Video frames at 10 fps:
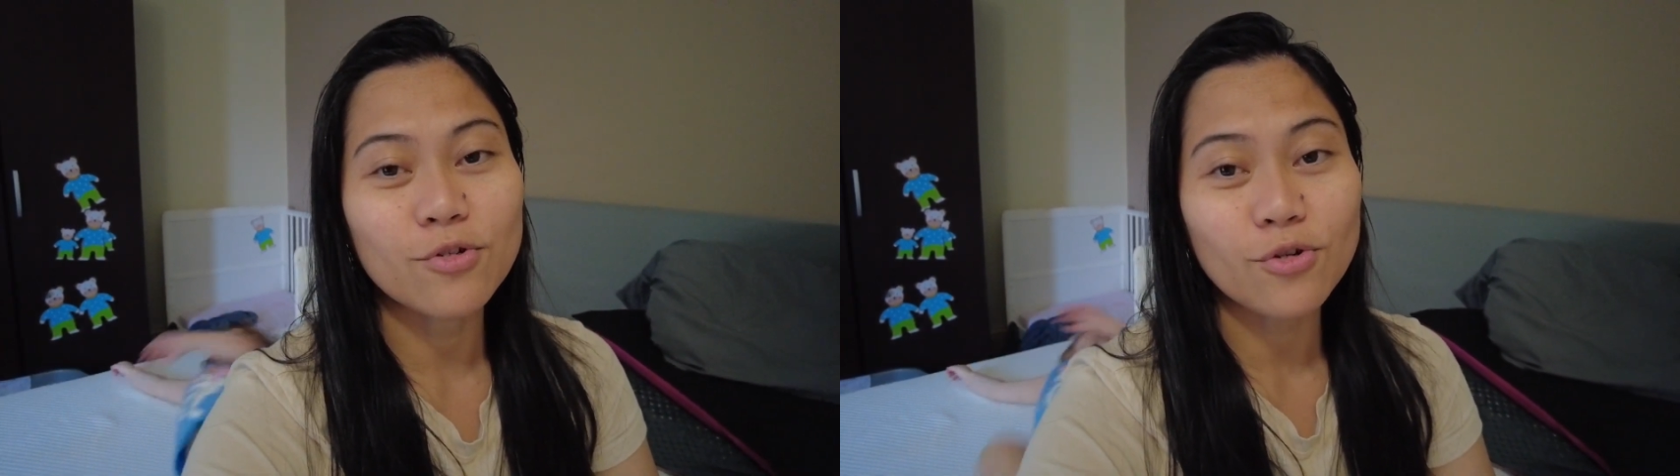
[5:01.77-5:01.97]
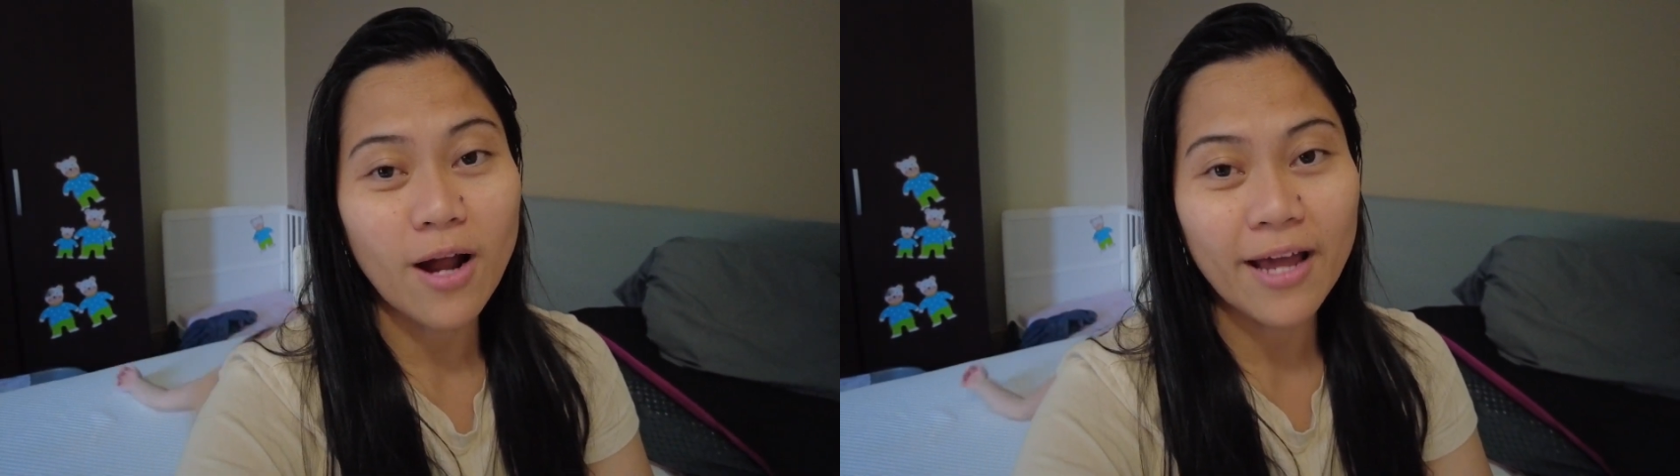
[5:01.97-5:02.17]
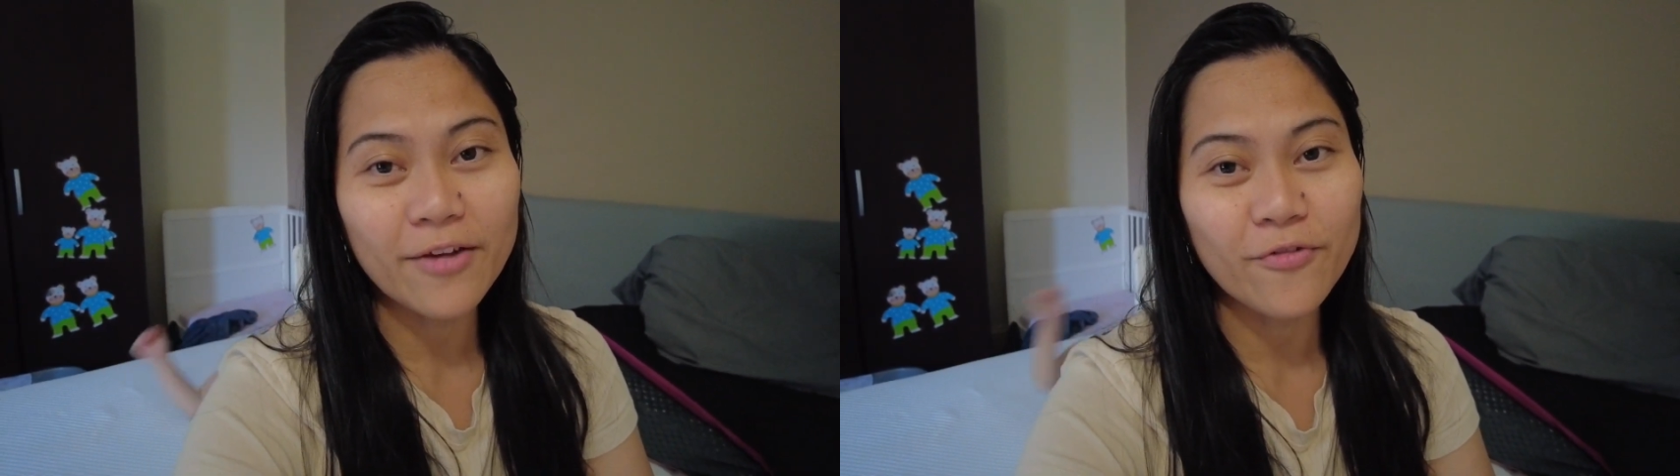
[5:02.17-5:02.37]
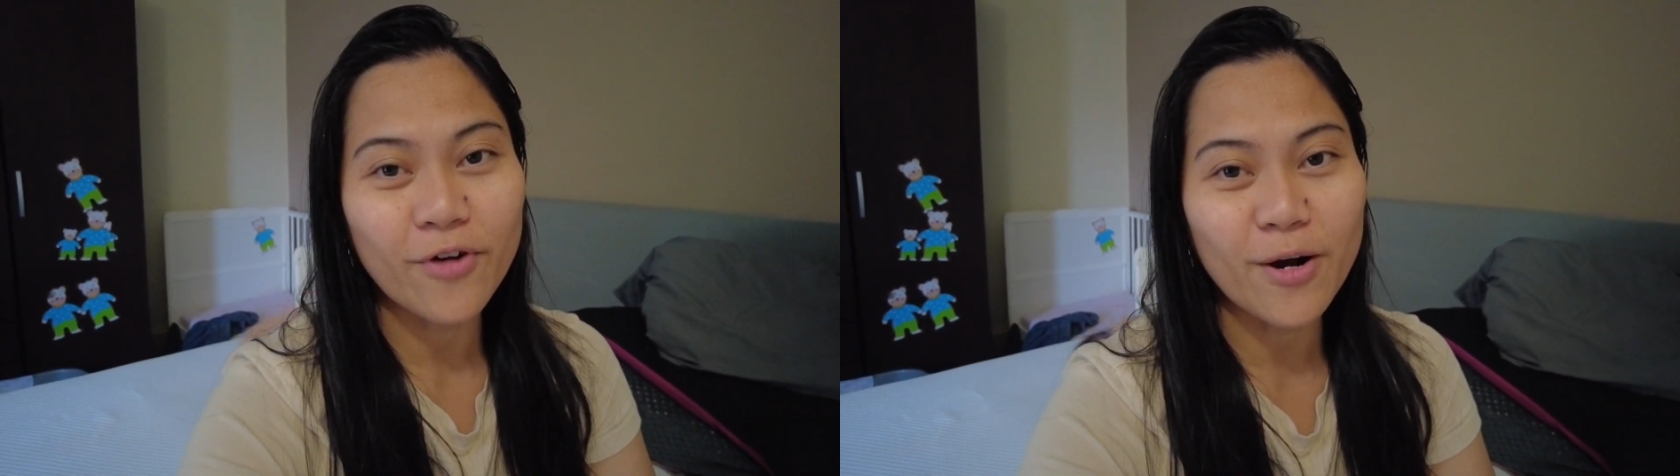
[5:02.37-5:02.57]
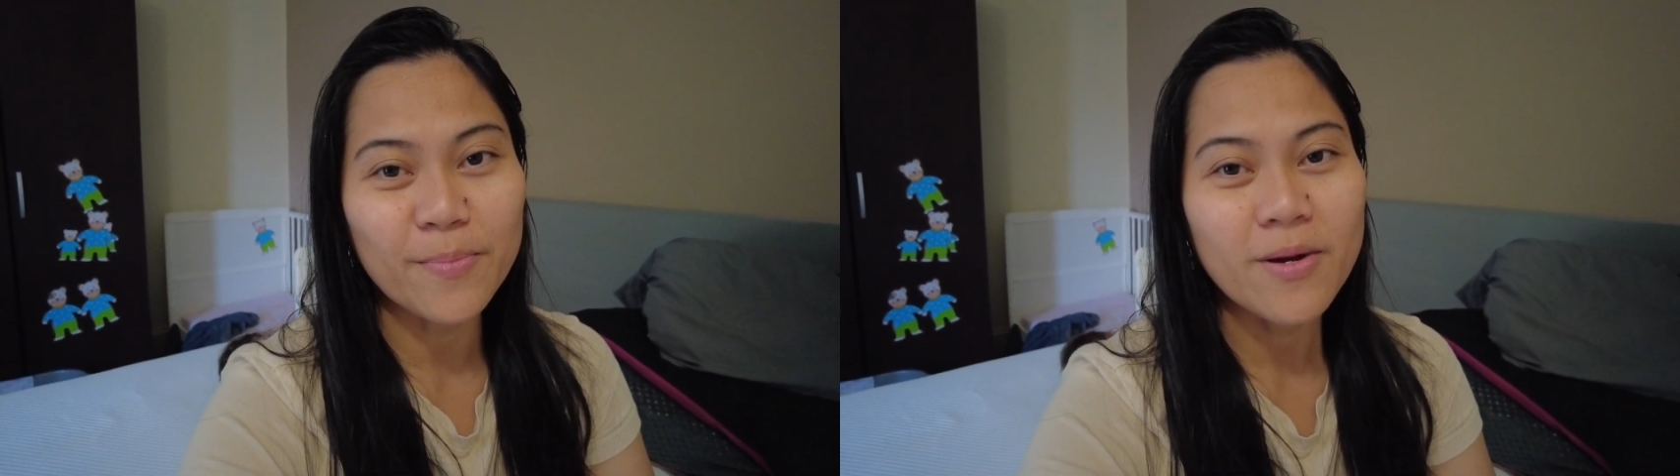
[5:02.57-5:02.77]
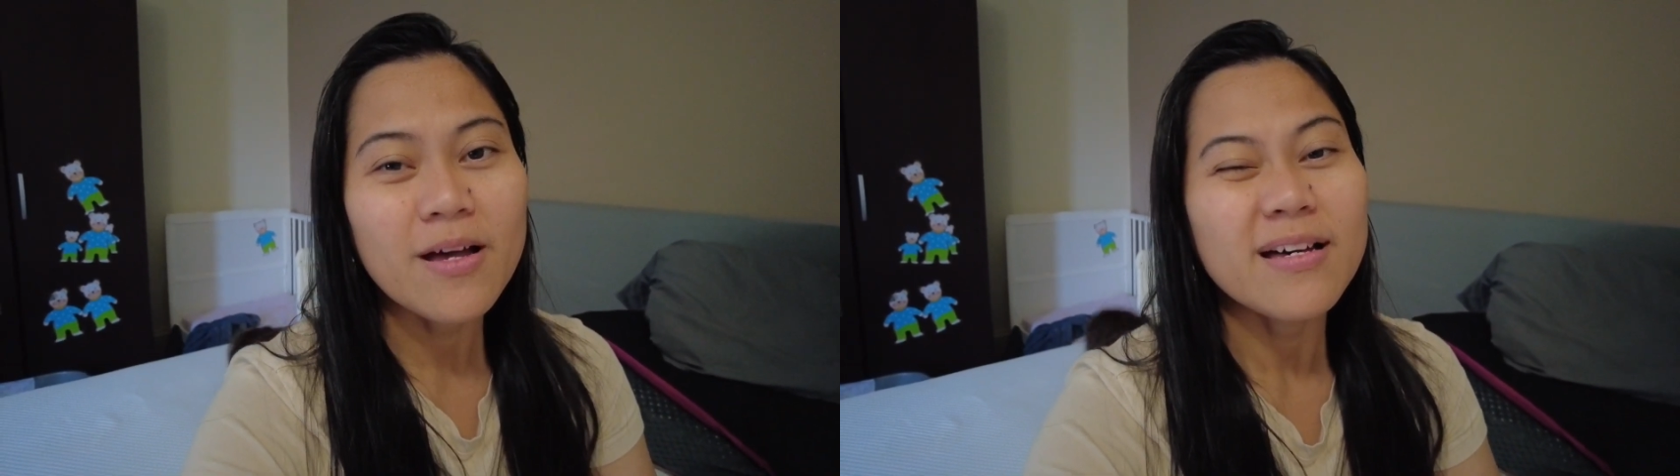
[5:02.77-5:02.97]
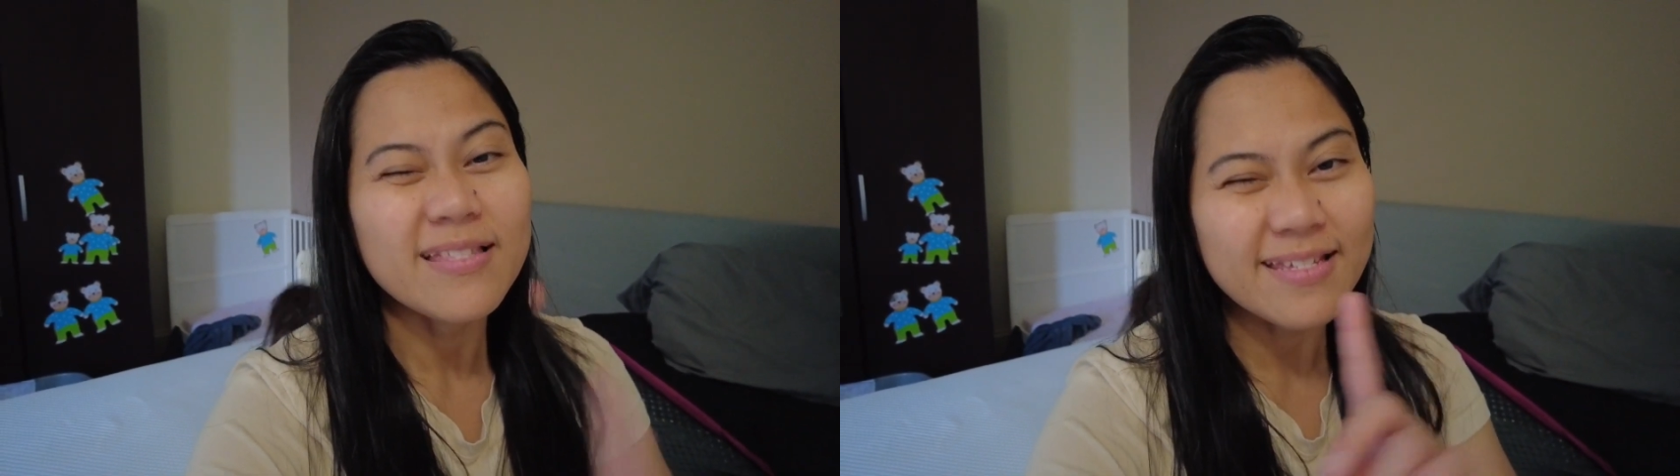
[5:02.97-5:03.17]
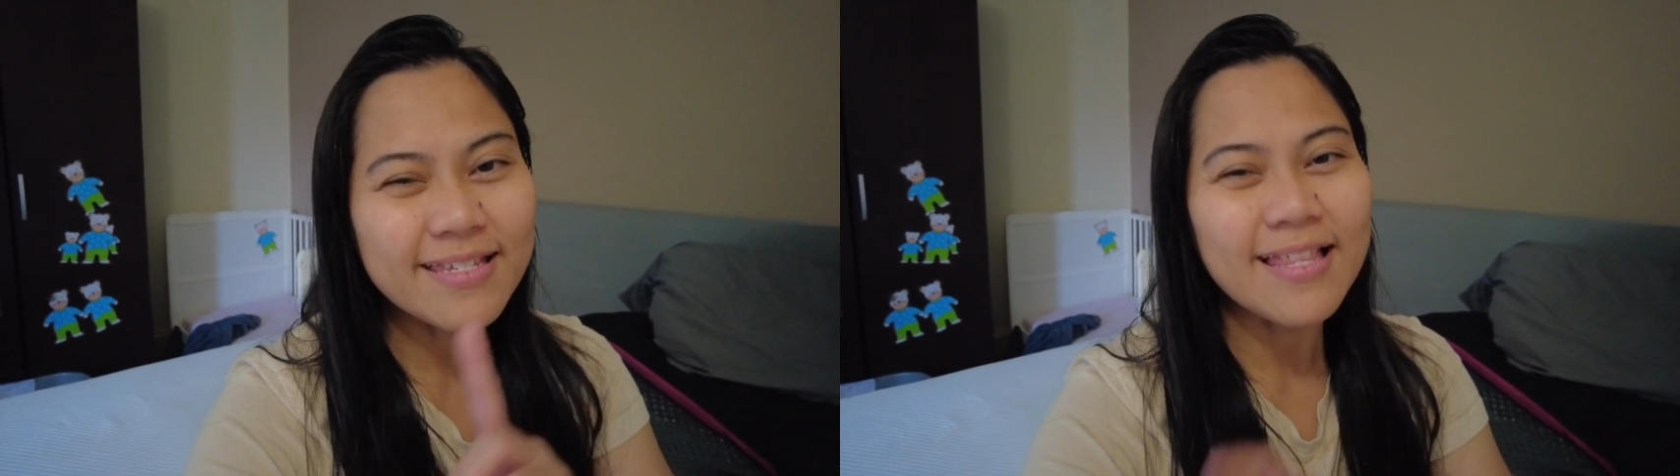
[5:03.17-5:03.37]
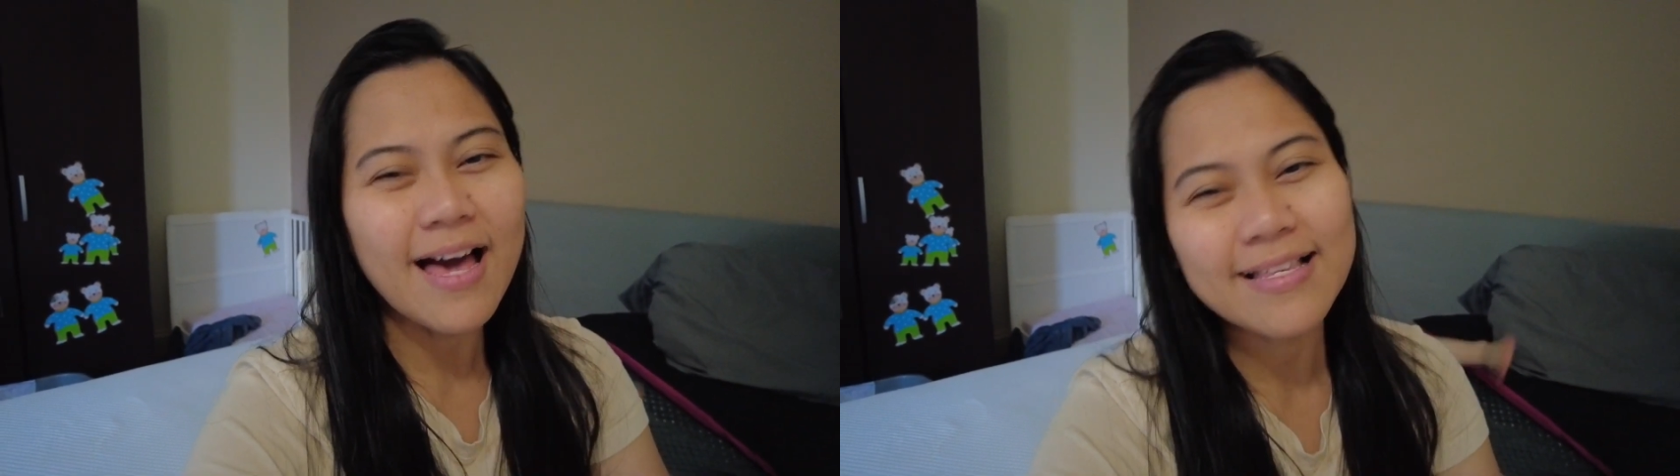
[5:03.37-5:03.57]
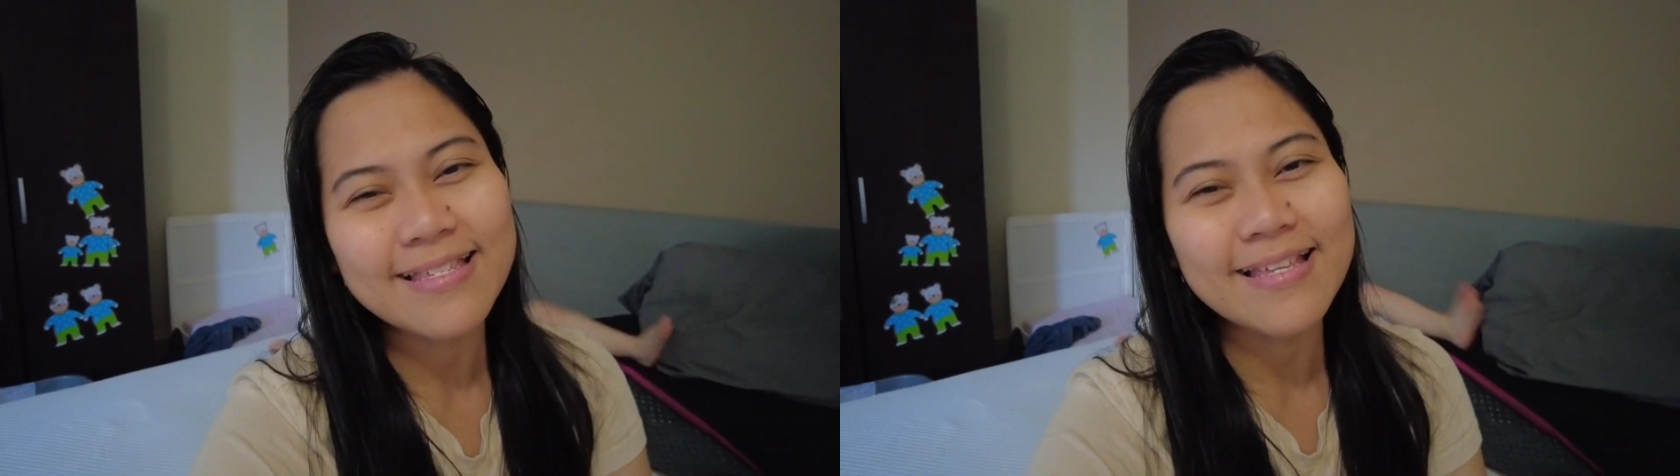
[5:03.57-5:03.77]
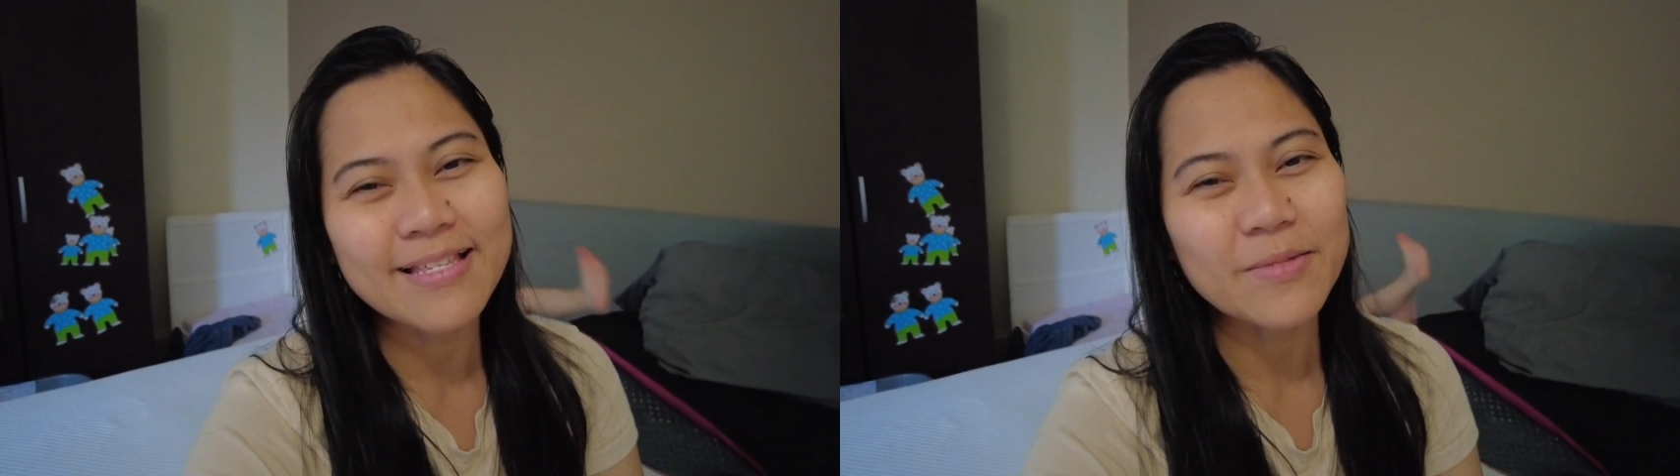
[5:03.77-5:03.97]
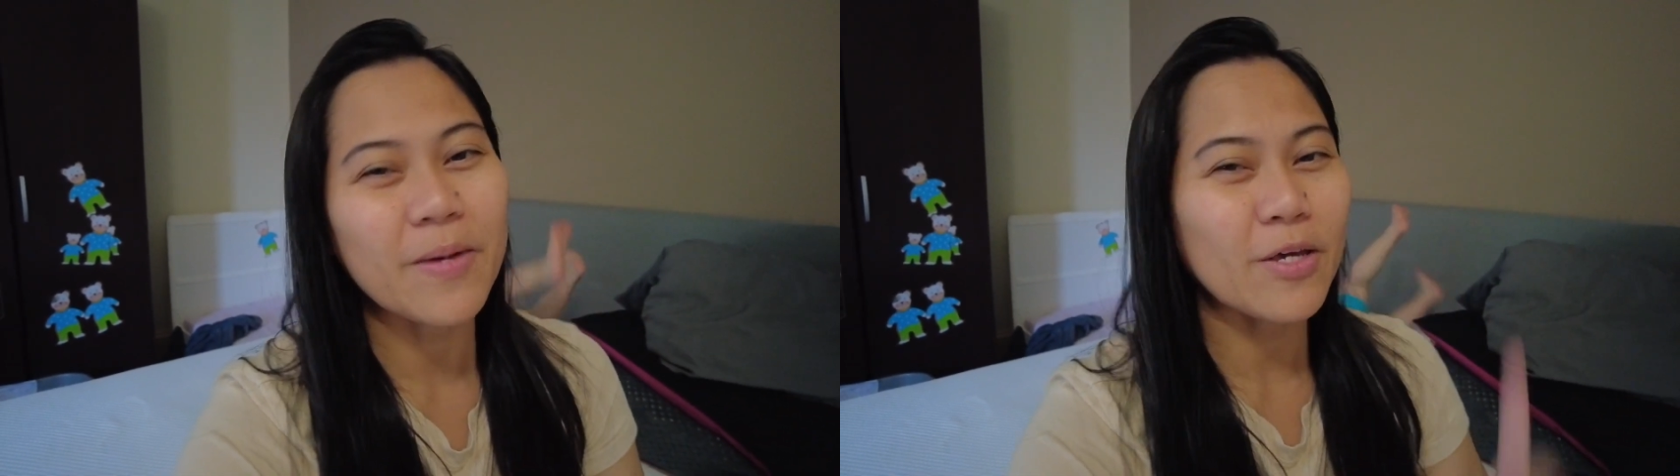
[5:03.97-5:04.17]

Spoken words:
dry from little accidents by